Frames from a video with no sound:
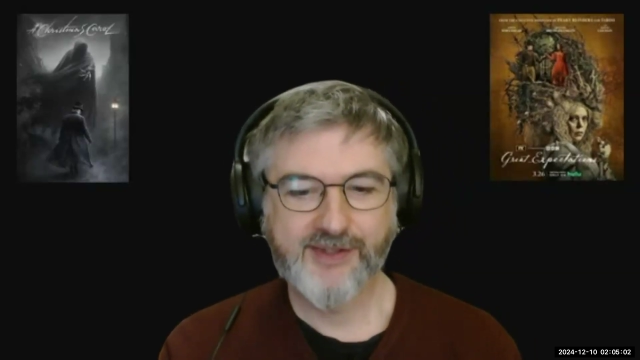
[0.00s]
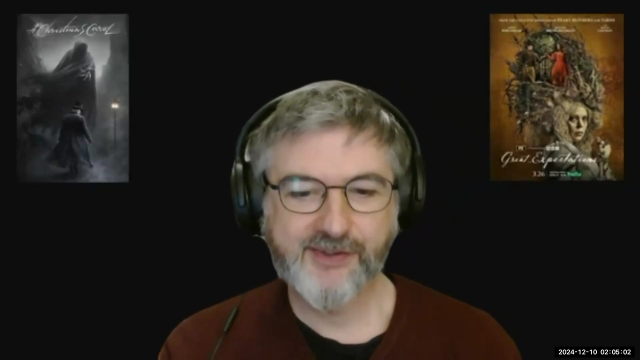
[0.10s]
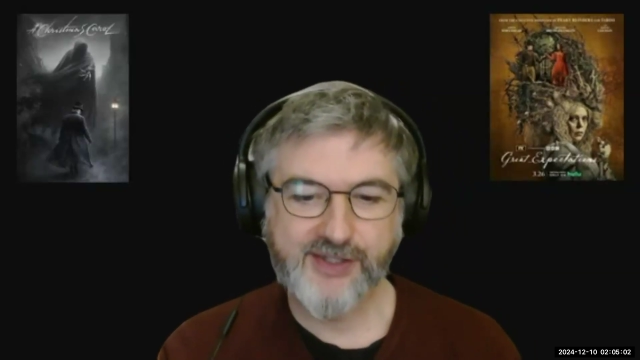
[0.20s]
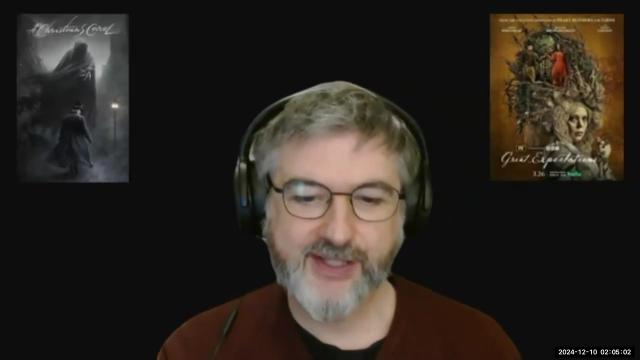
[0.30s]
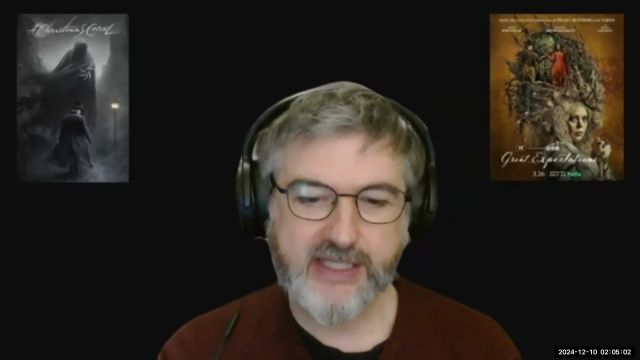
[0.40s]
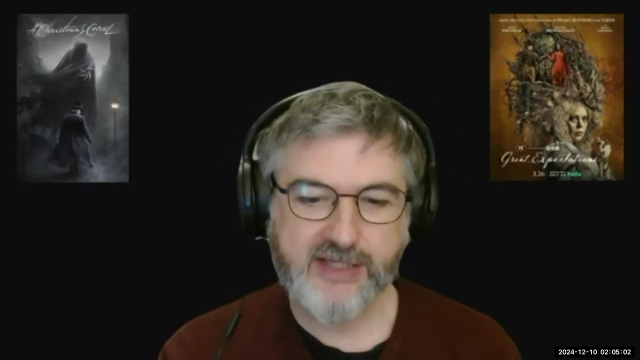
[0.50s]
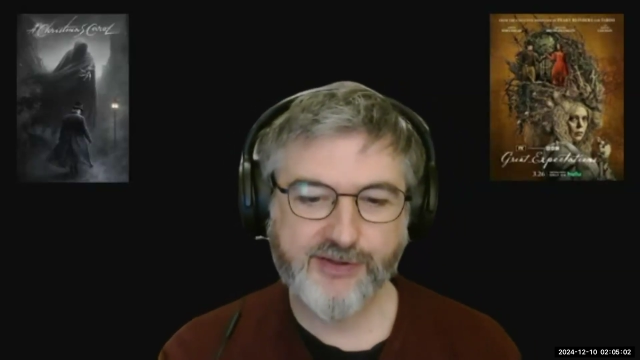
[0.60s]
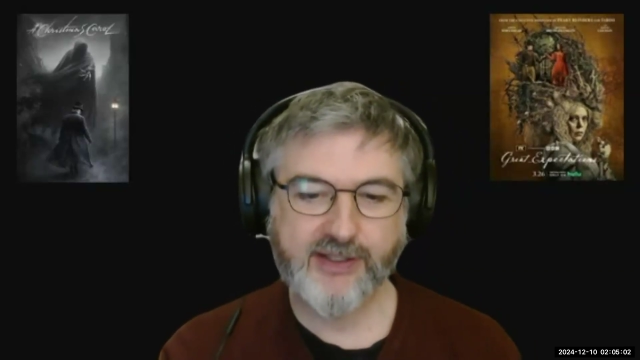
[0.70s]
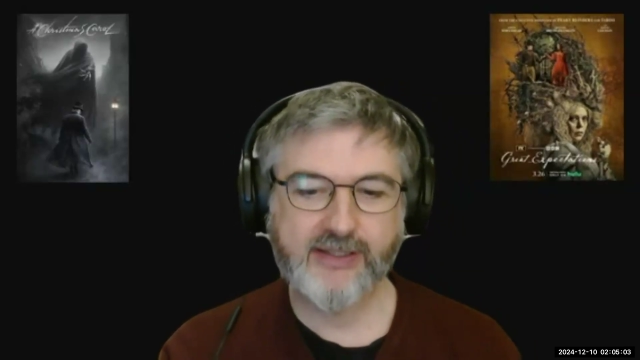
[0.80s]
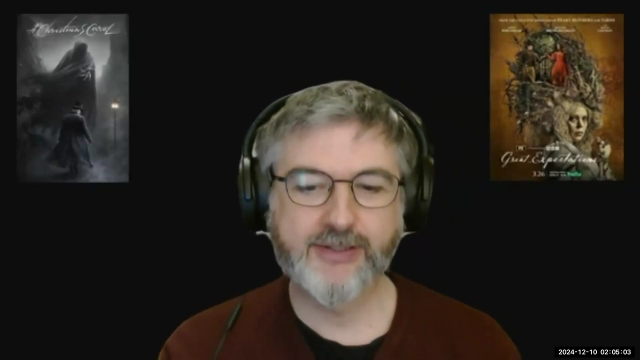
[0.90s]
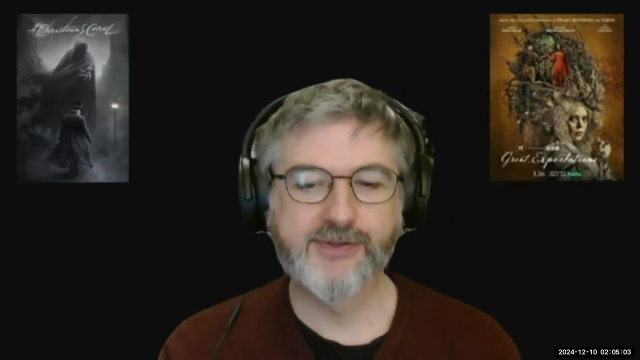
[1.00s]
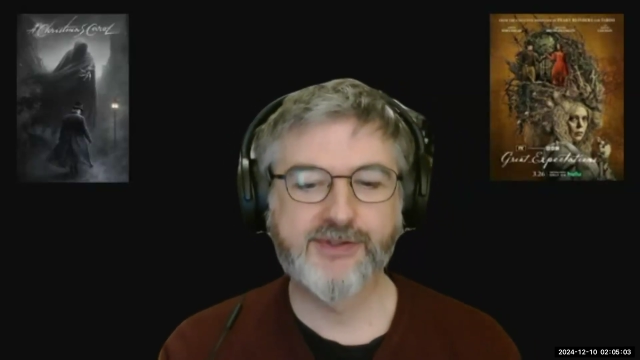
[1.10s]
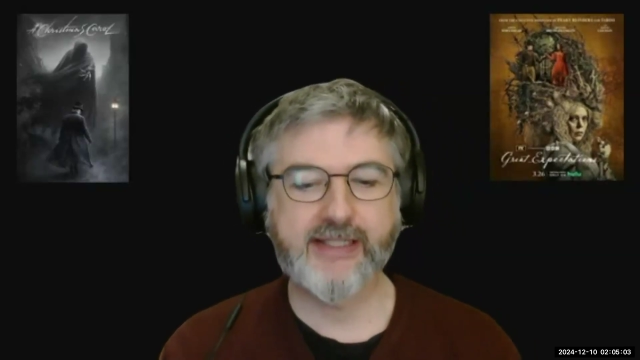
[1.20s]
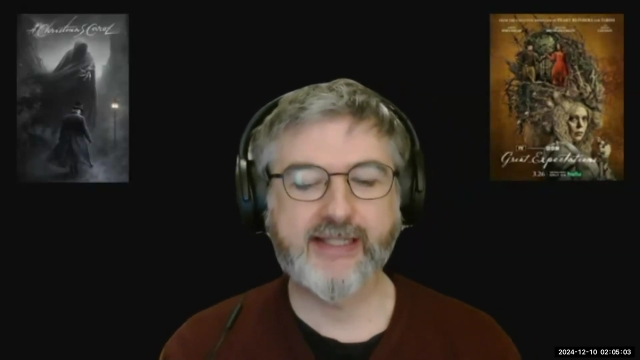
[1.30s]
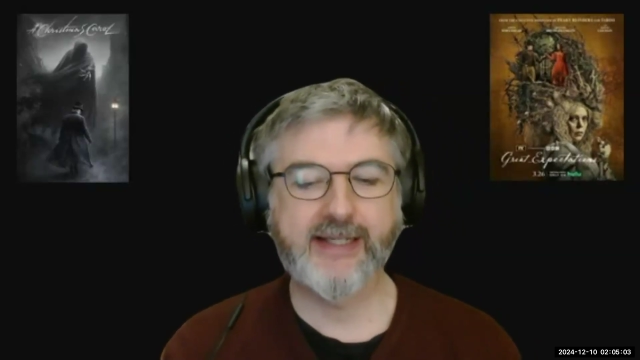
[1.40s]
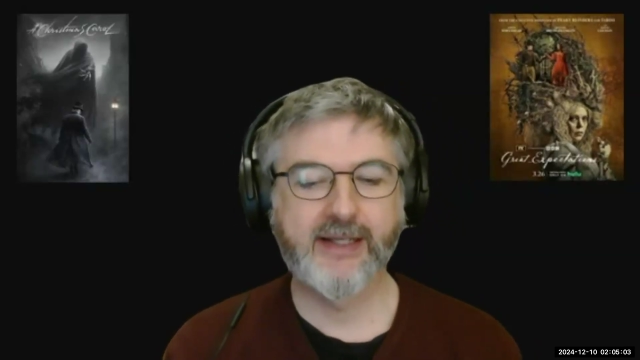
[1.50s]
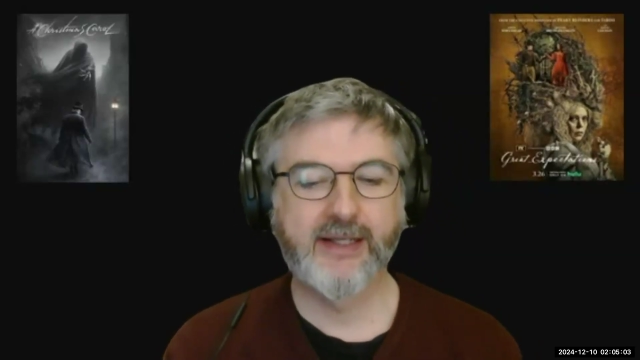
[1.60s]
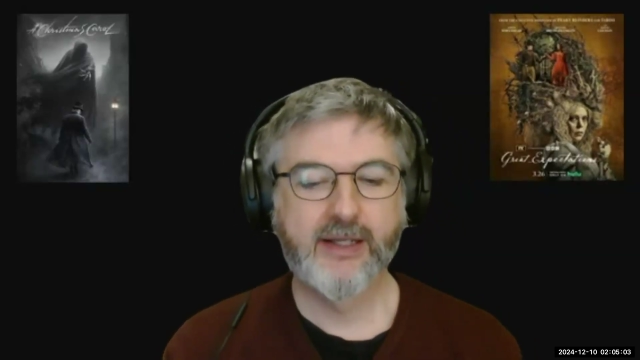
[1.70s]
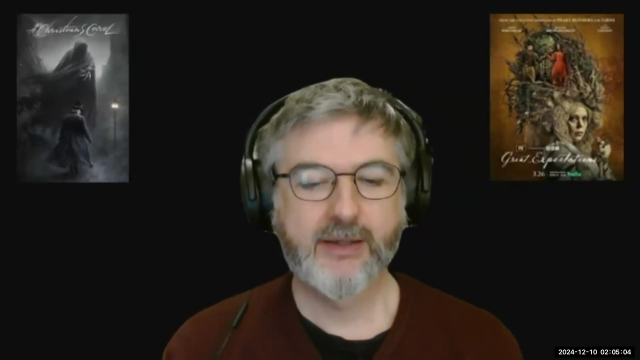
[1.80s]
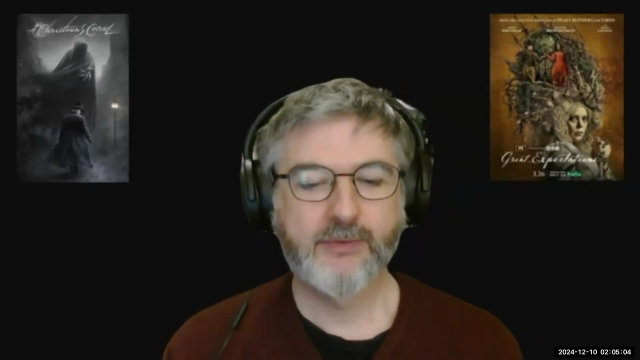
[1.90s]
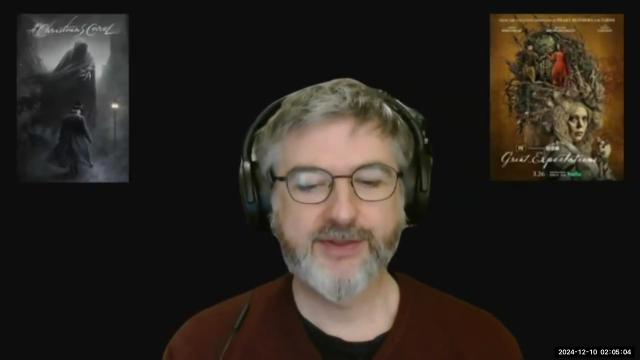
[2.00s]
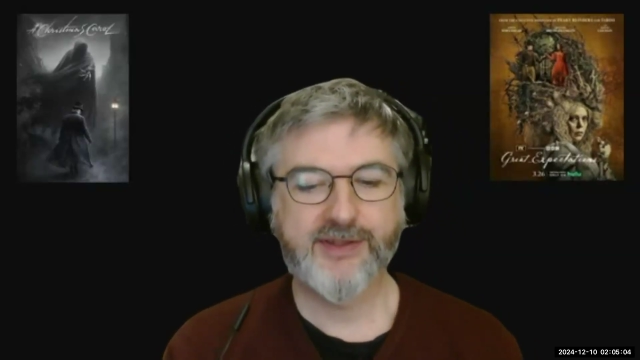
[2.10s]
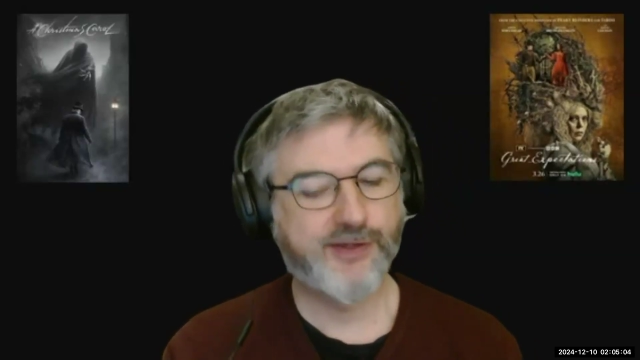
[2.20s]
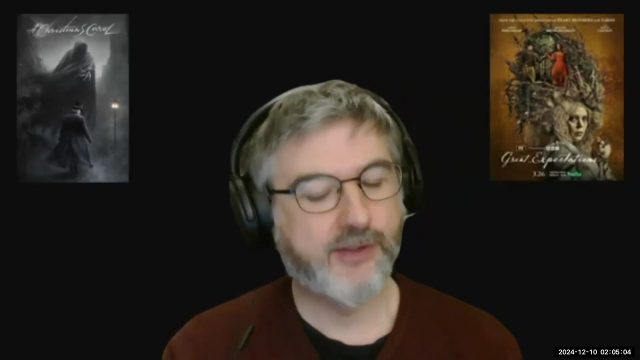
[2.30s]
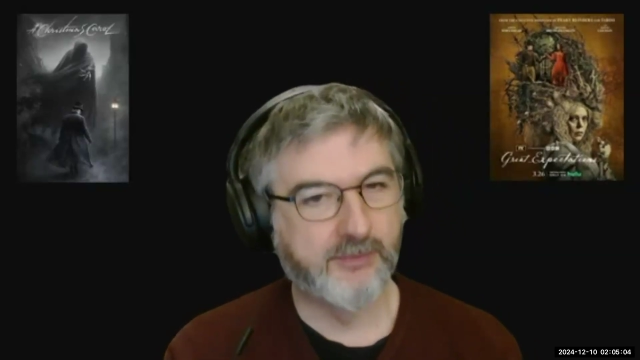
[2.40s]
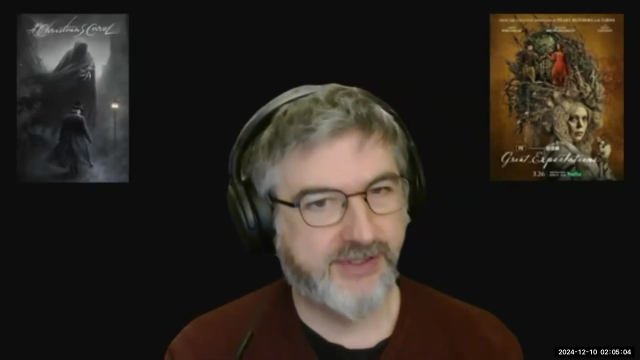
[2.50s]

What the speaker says: This could even include dealing with difficult